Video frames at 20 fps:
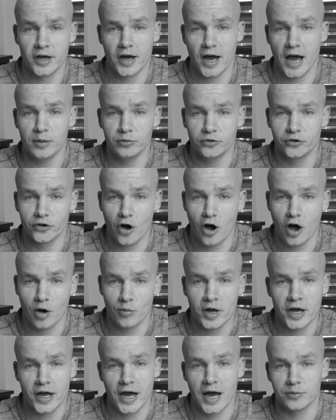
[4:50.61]
I'm Tom,
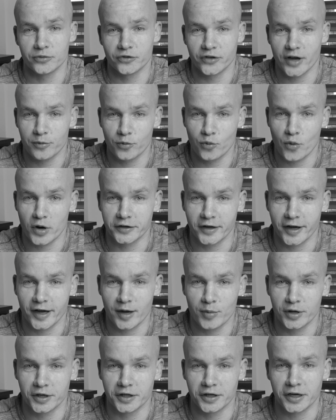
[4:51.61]
I'm type one
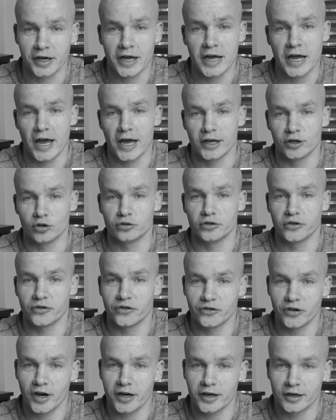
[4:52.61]
diabetic, and on this
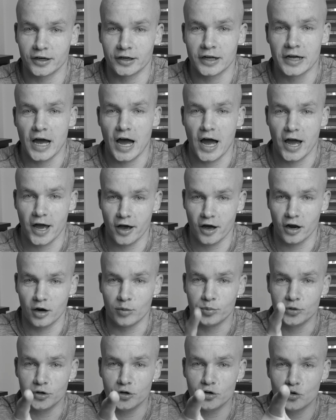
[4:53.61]
channel I
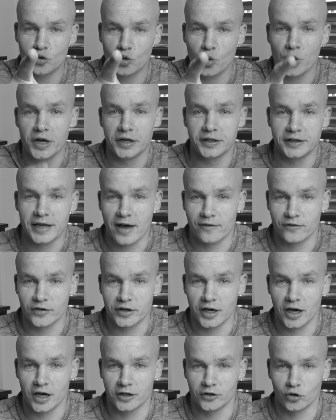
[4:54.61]
help you
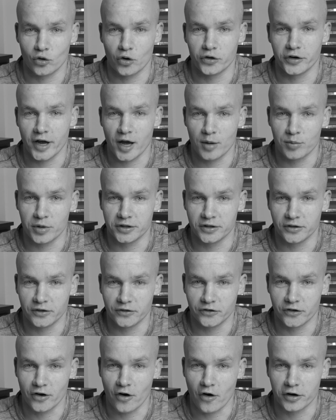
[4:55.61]
navigate your diabetes
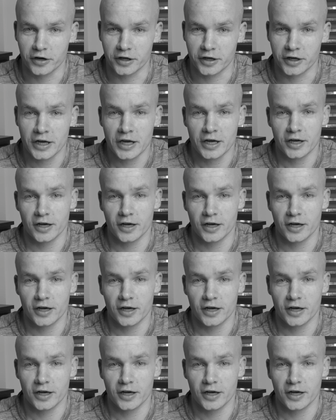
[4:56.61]
journey.